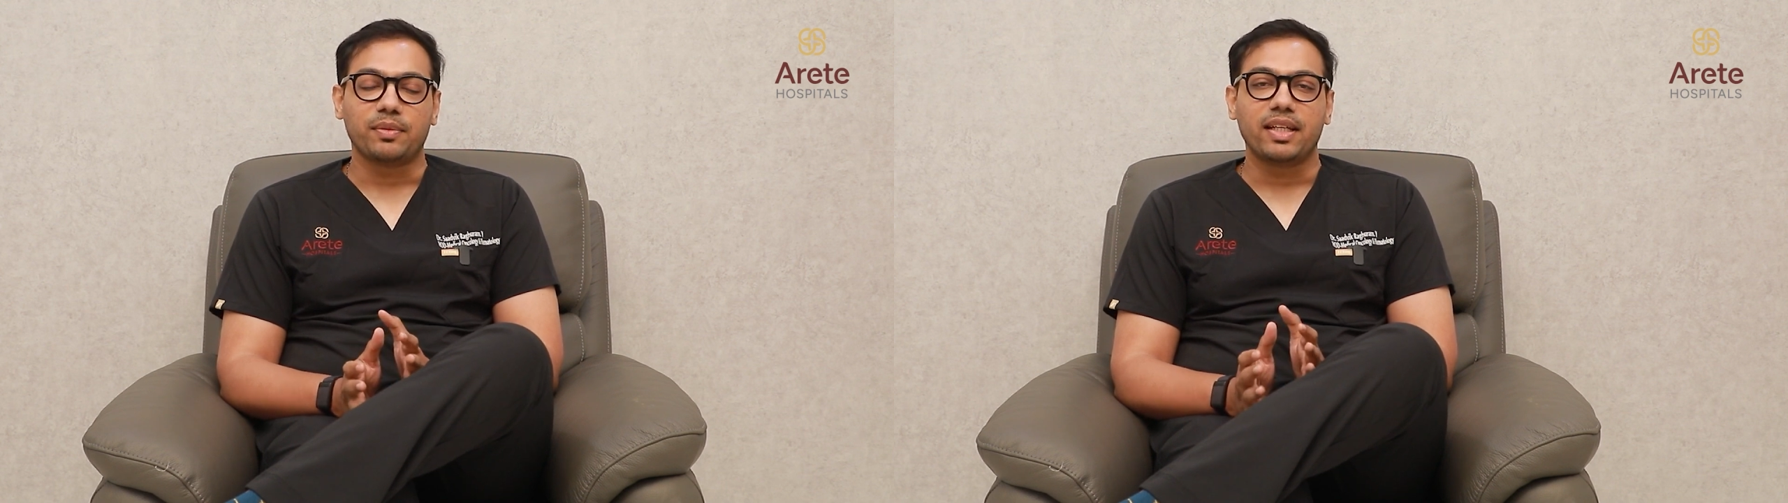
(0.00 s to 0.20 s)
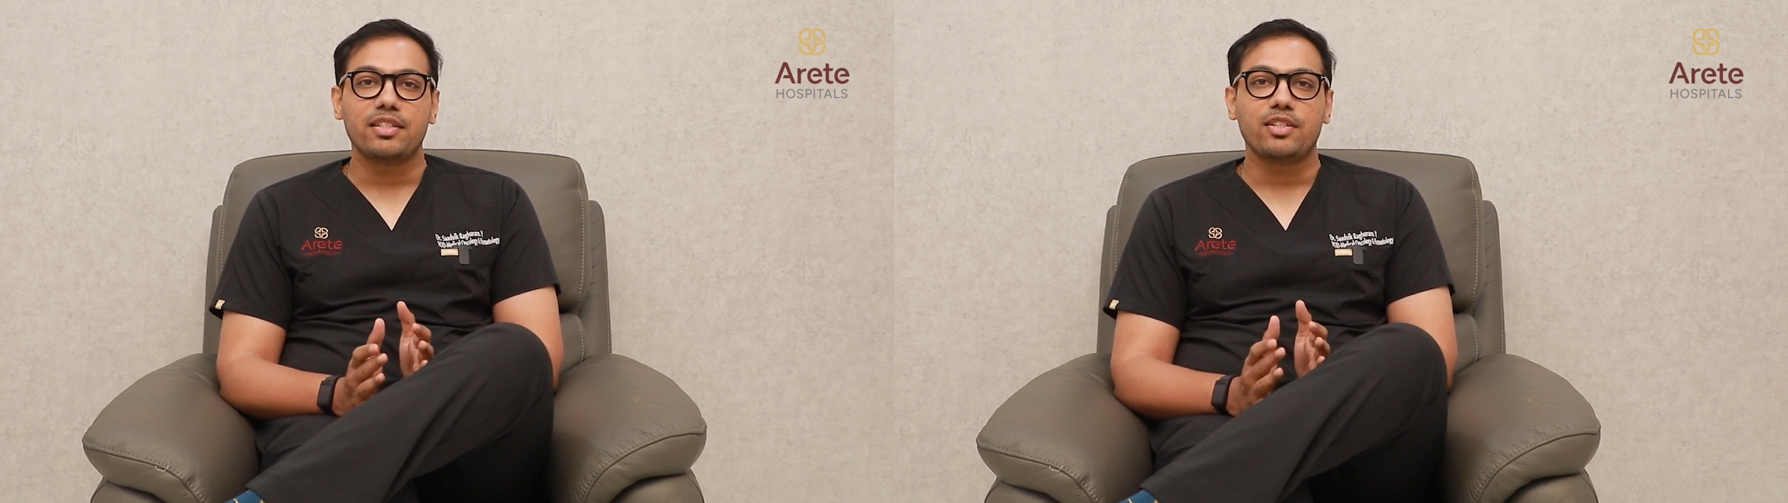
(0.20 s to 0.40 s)

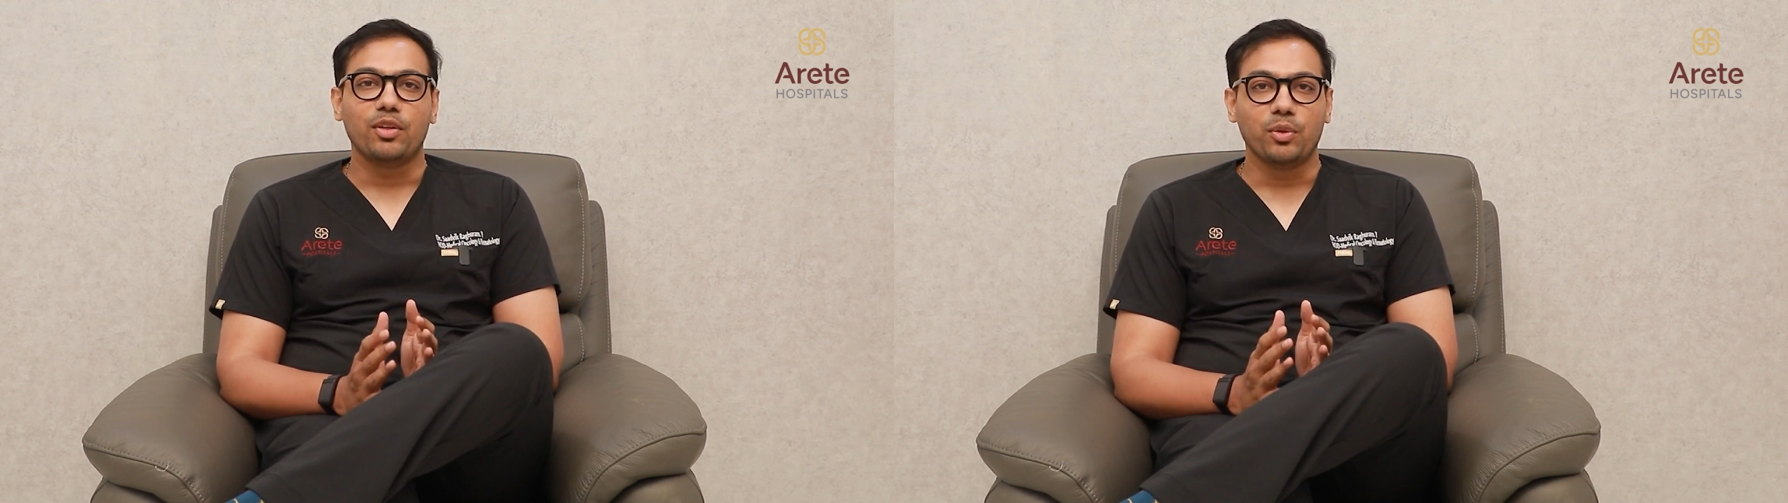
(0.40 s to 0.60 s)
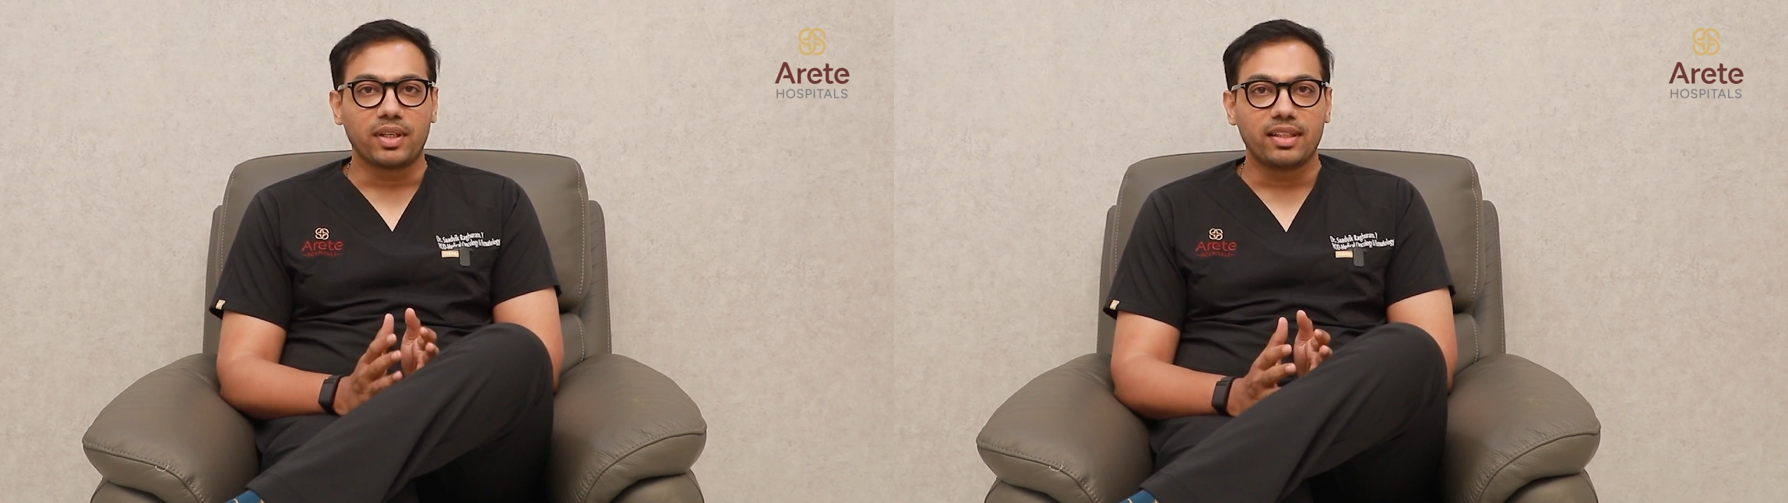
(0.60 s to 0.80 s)
One is your
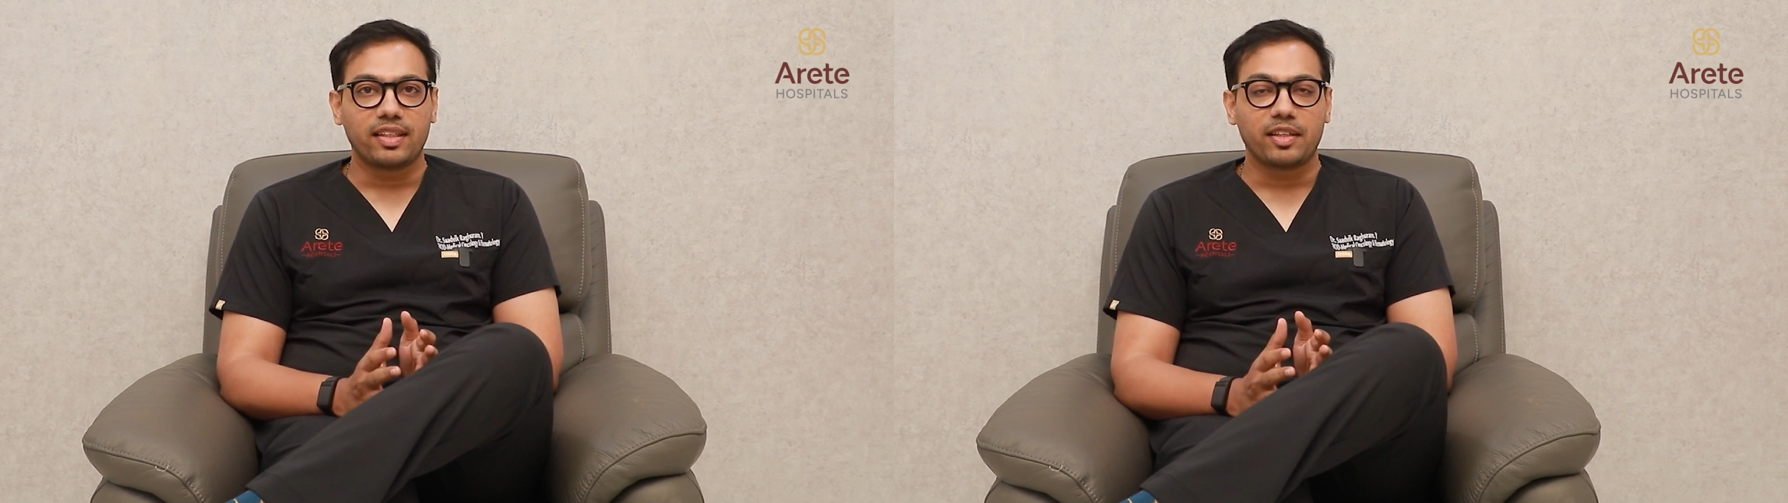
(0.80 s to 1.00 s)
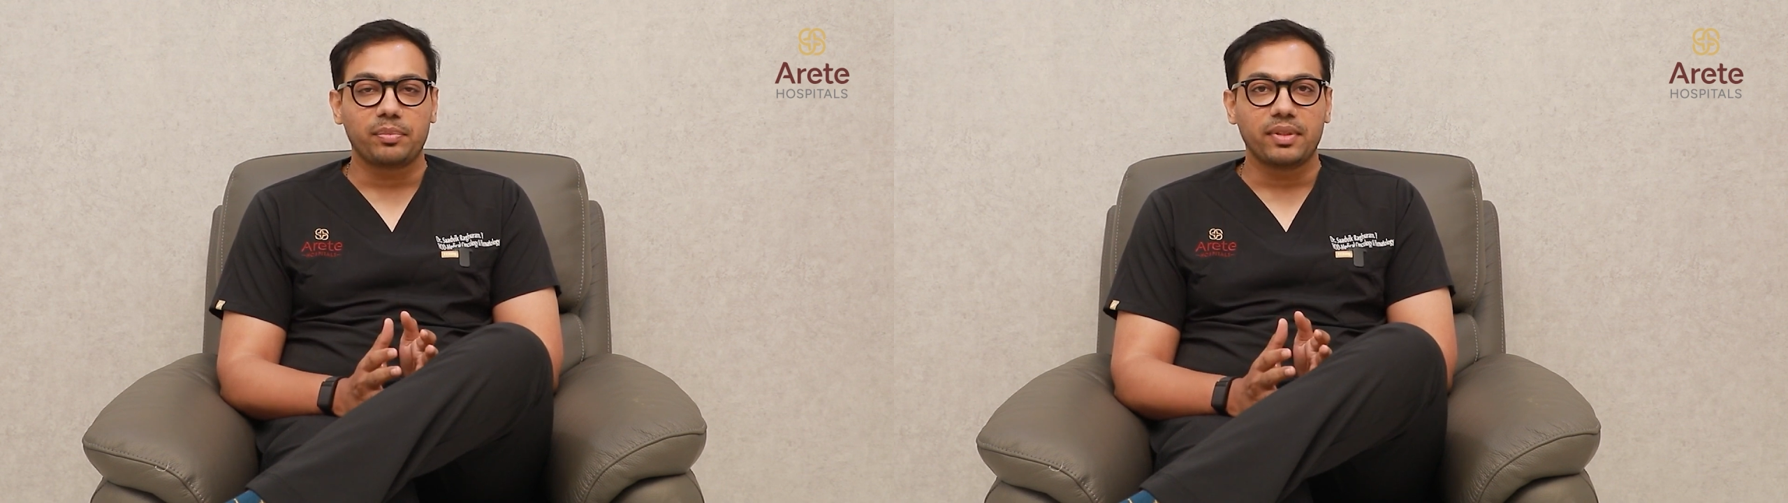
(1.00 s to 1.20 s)
local
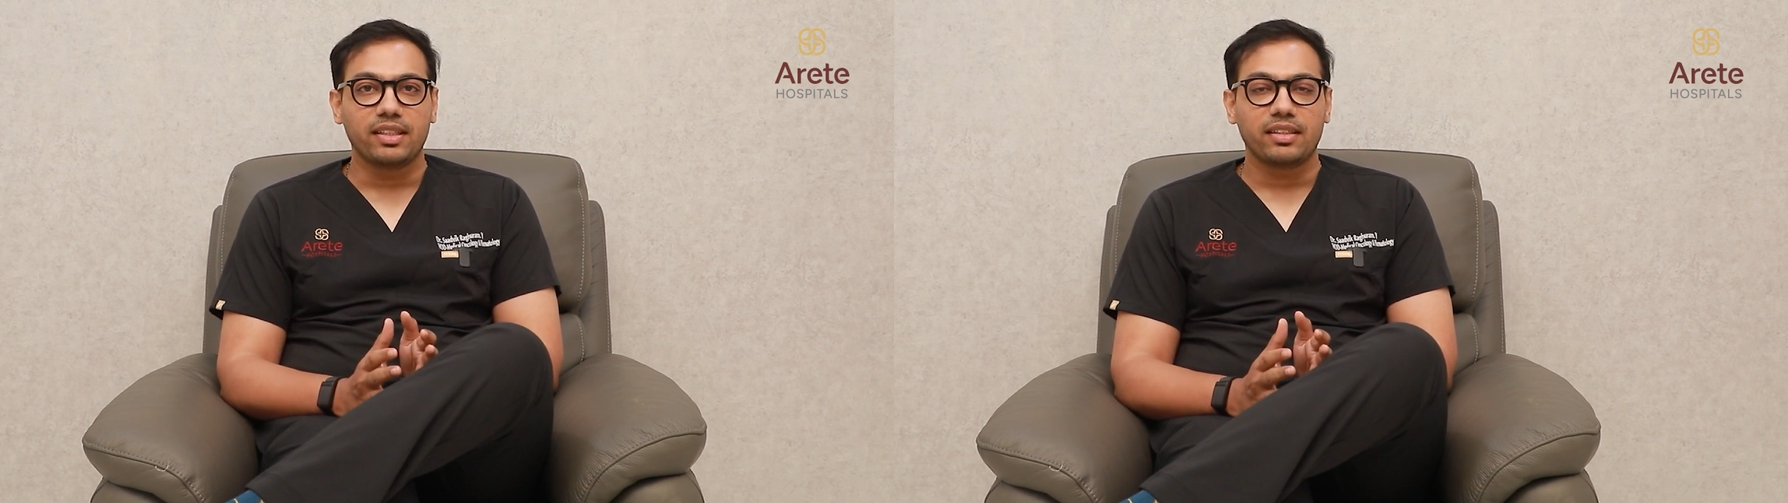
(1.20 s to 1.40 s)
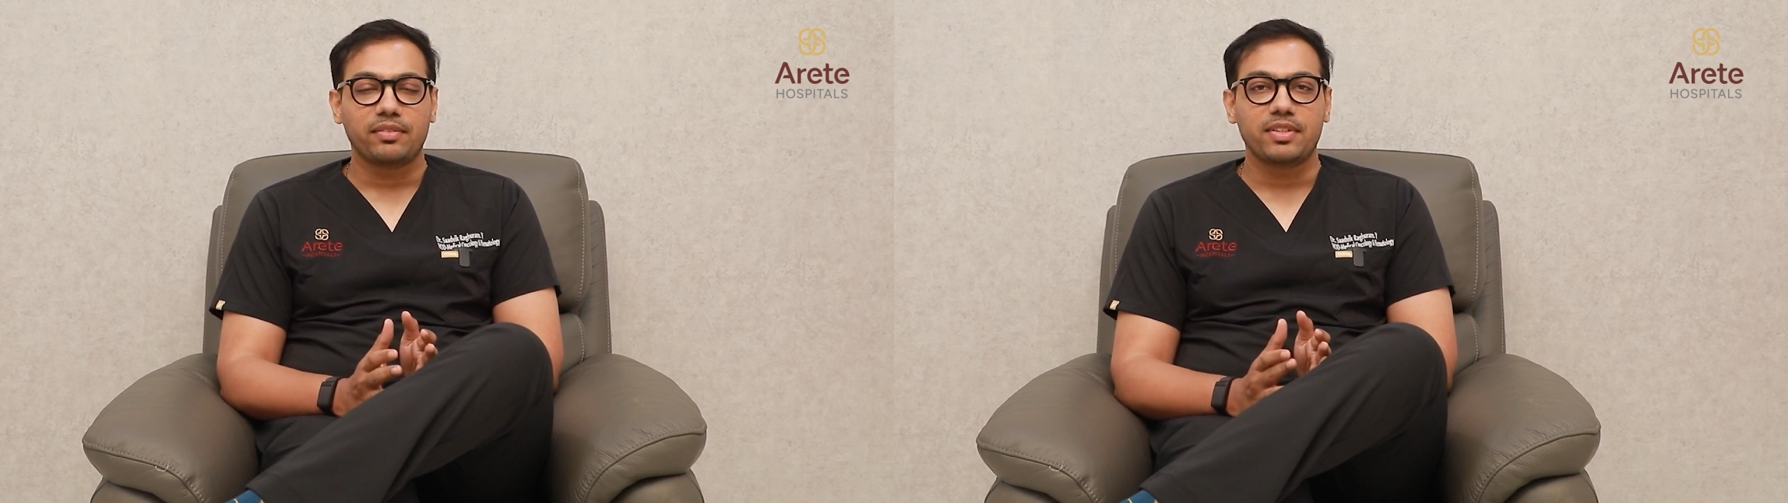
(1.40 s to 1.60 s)
therapy,
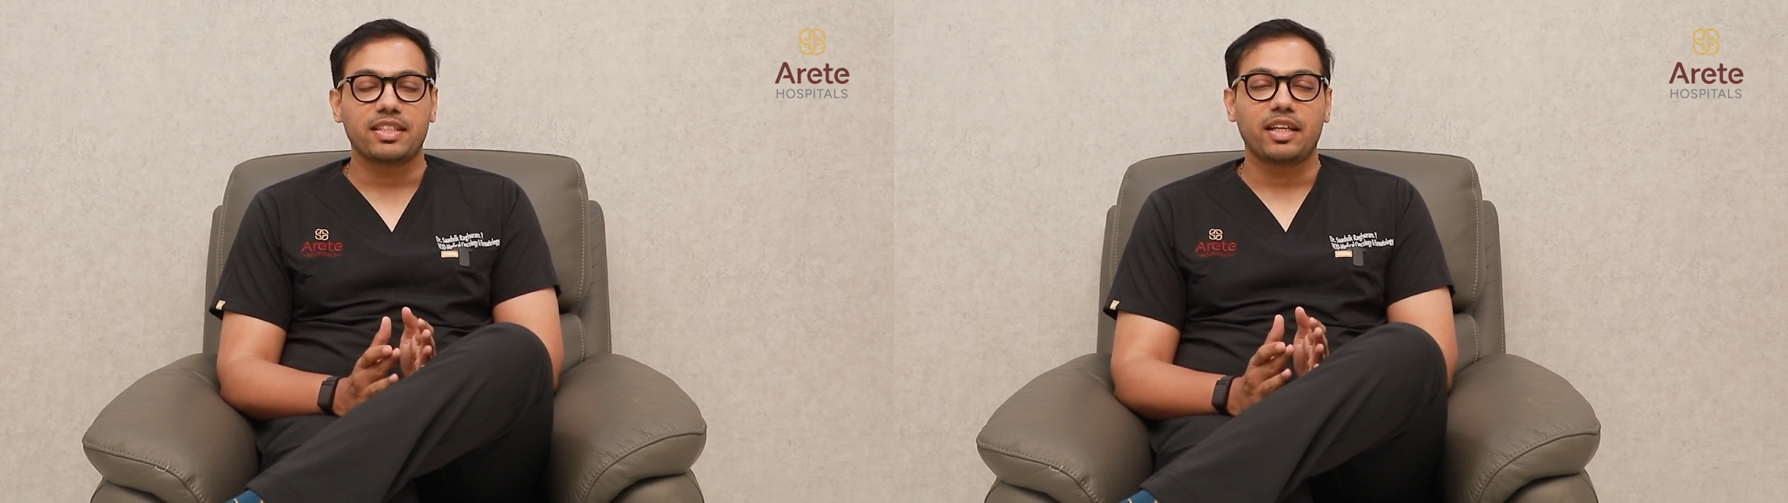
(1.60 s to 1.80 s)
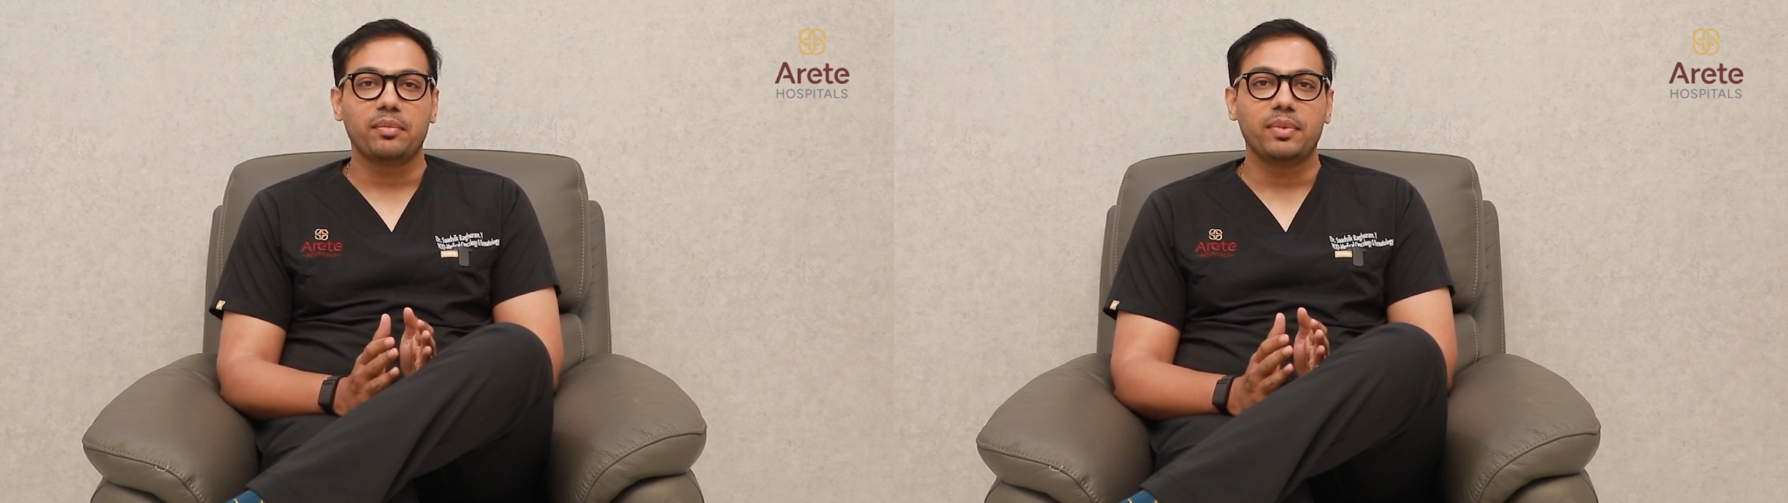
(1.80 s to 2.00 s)

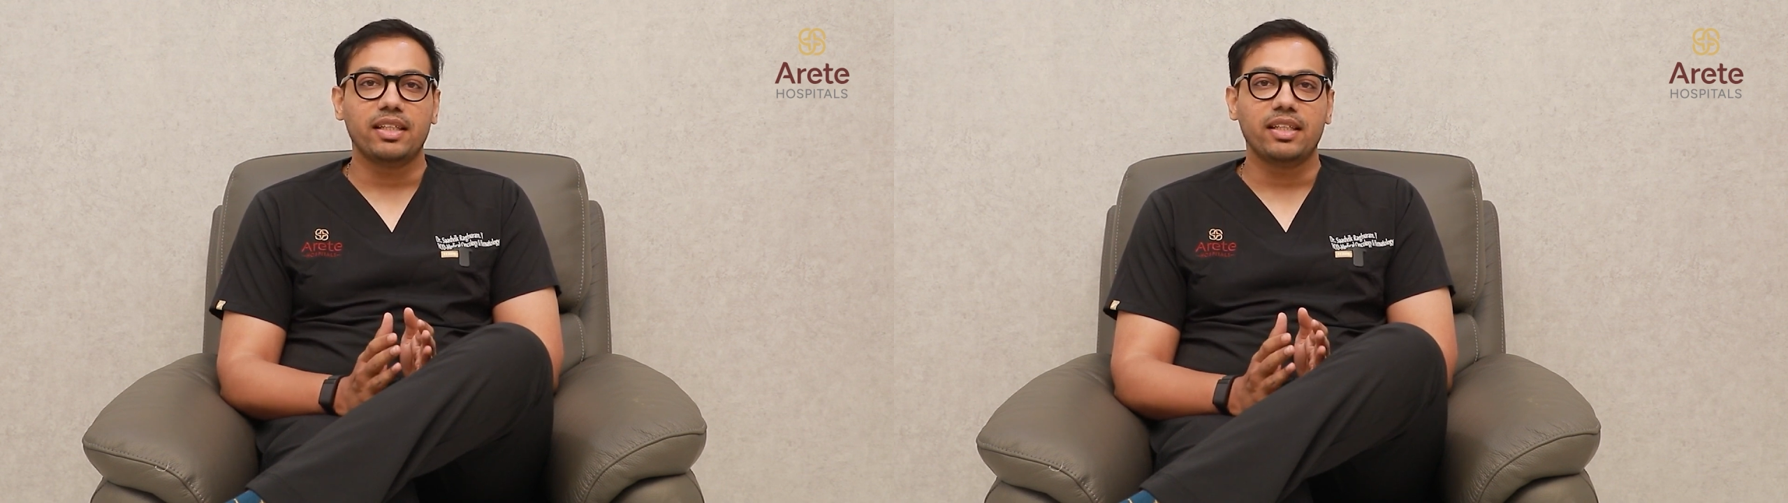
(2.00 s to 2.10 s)
which can be